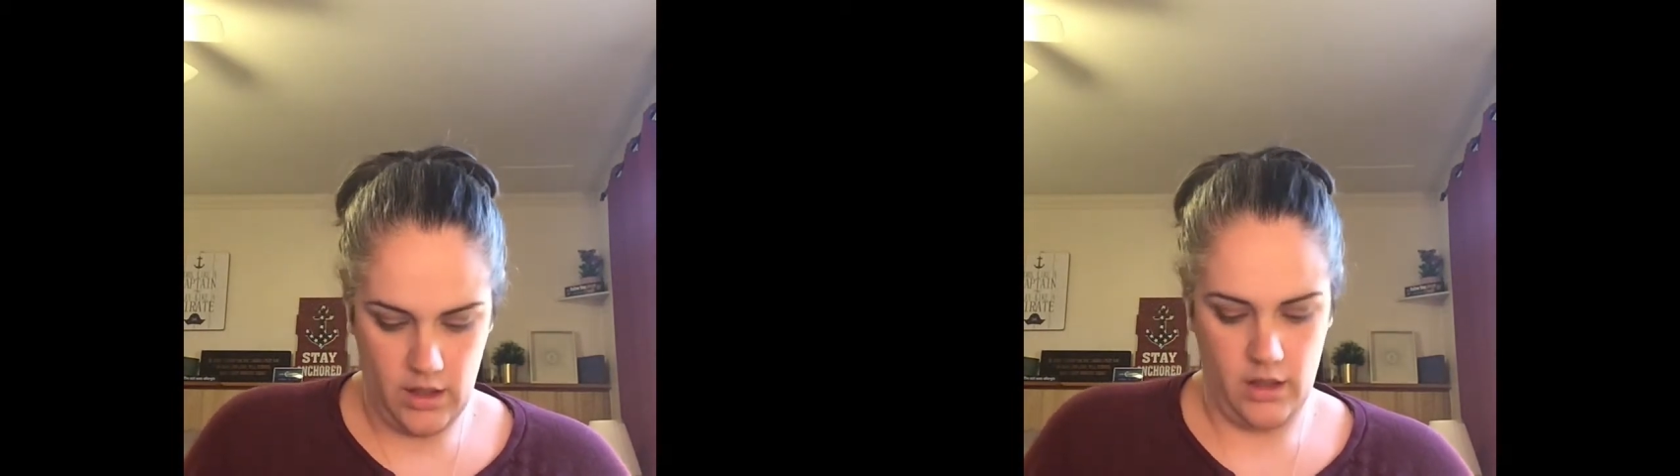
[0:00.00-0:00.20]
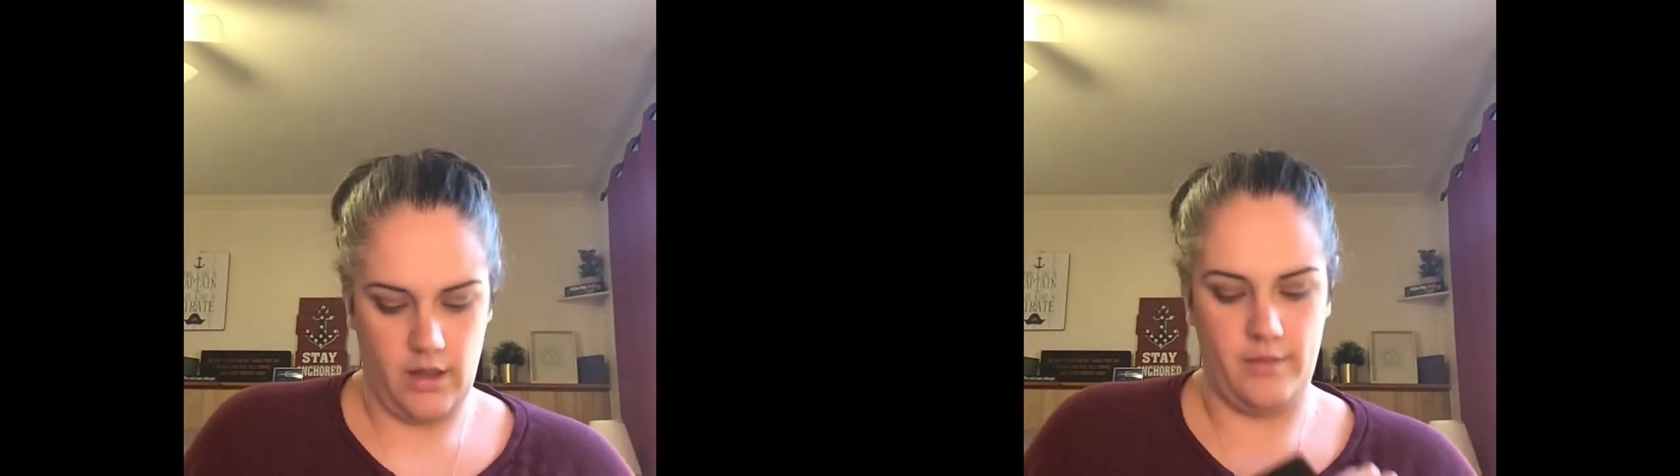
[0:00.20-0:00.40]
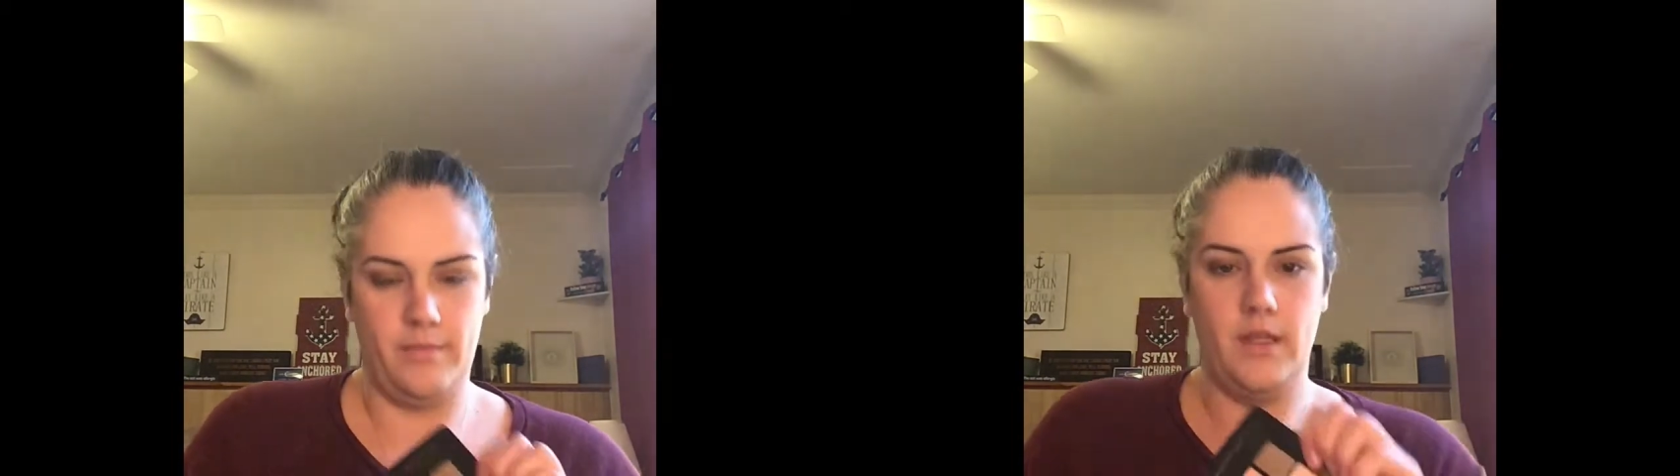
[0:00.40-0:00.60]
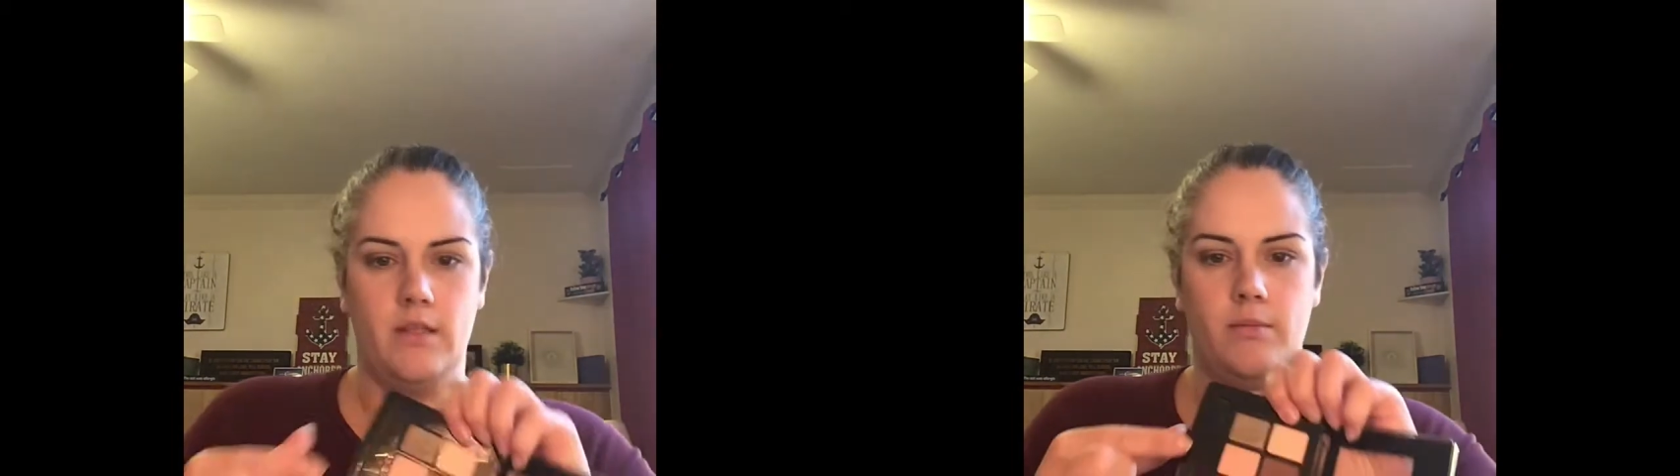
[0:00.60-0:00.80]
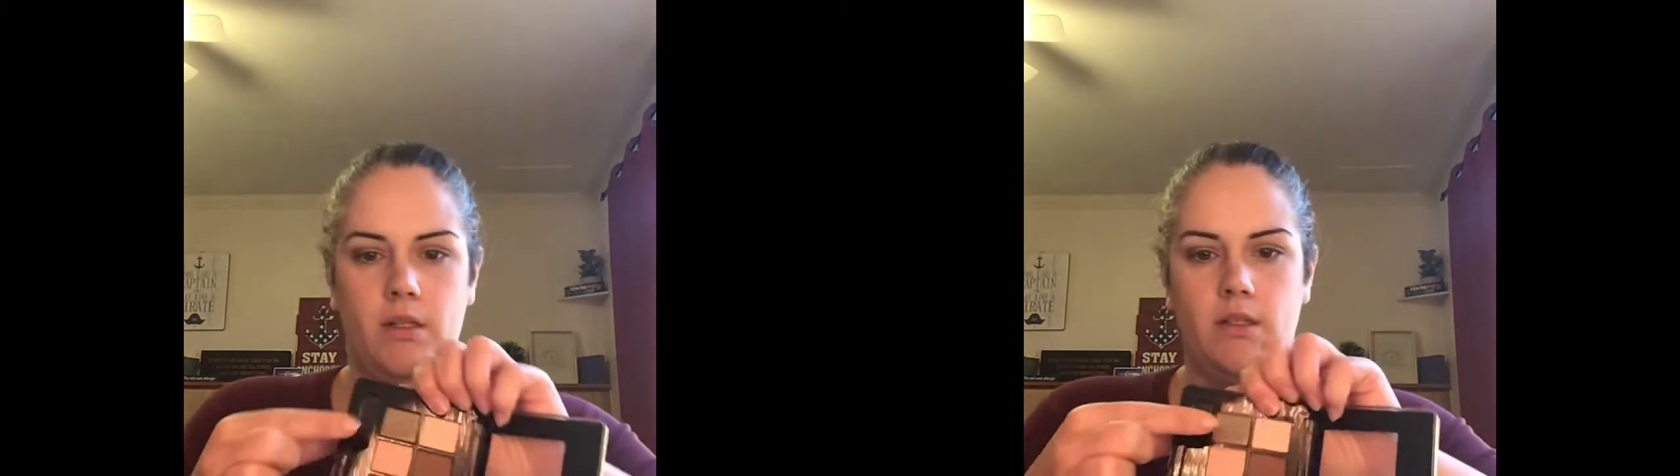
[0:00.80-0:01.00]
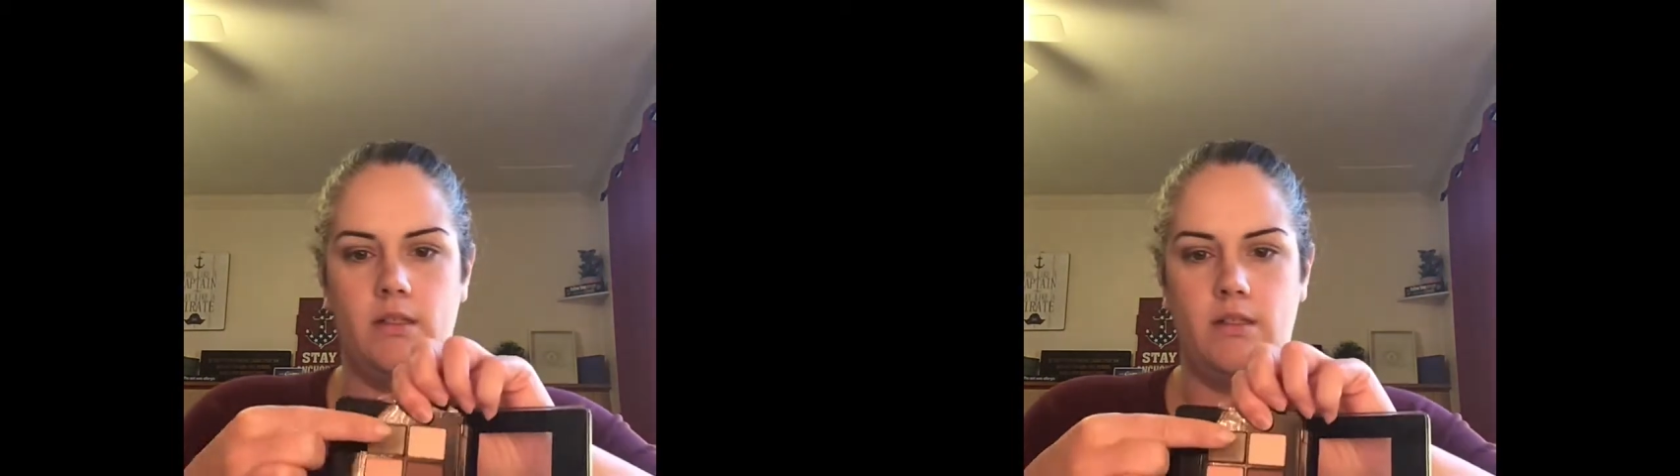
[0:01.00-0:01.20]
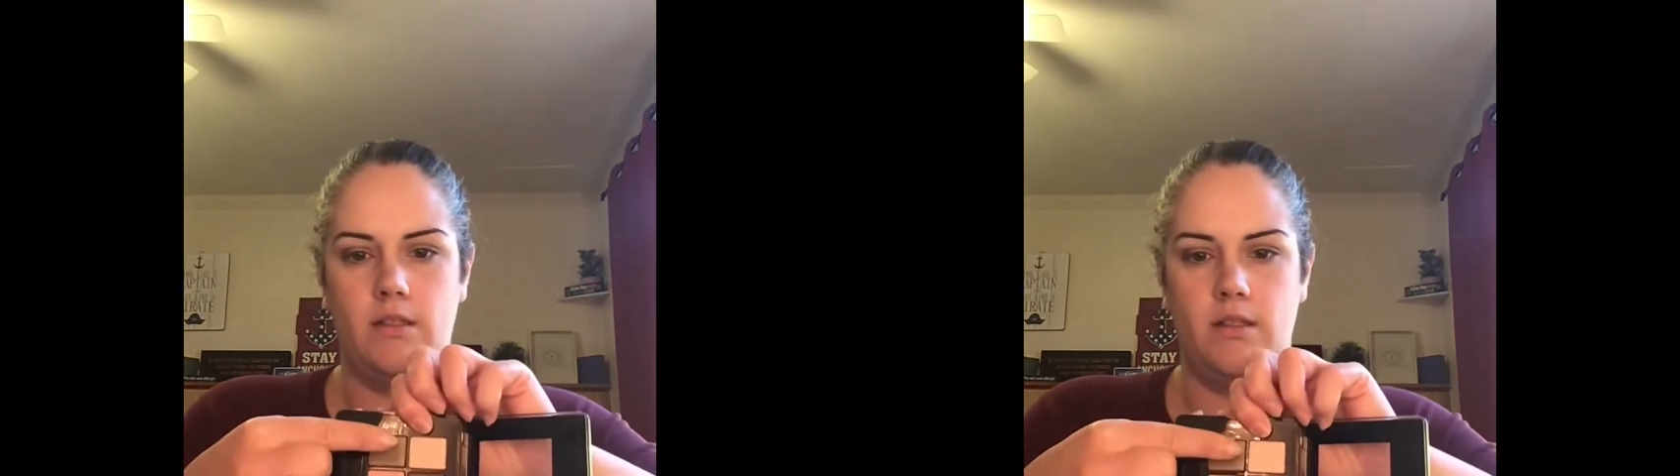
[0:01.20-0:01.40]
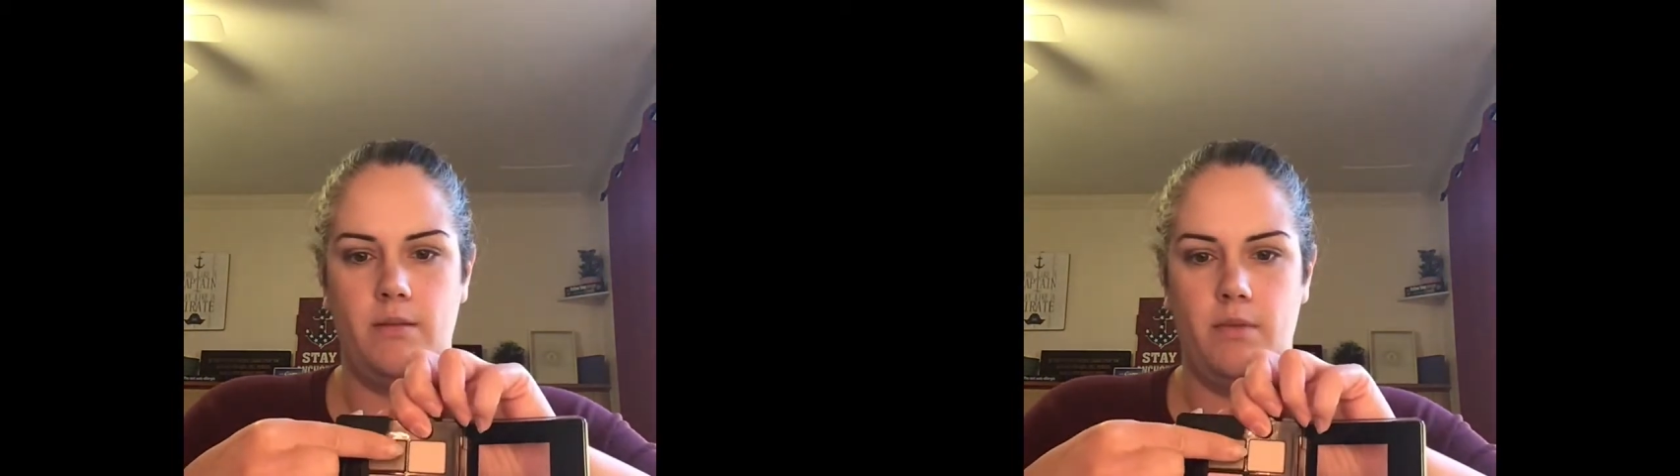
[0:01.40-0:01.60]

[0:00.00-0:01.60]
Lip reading: Alright, I'm gonna dip